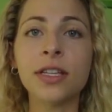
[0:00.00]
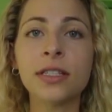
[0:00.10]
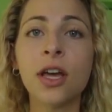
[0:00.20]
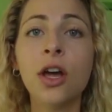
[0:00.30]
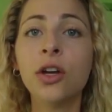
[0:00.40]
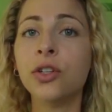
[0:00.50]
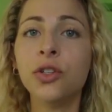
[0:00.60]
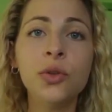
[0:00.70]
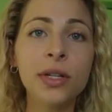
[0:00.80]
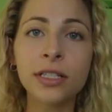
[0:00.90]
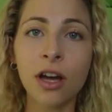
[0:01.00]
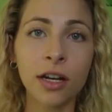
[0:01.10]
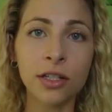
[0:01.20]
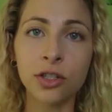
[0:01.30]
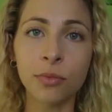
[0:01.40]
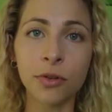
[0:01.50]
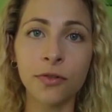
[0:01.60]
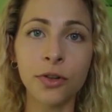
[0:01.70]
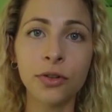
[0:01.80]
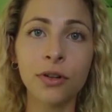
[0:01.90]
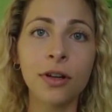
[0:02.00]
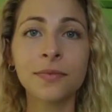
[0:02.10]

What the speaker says: this new exotic superfood.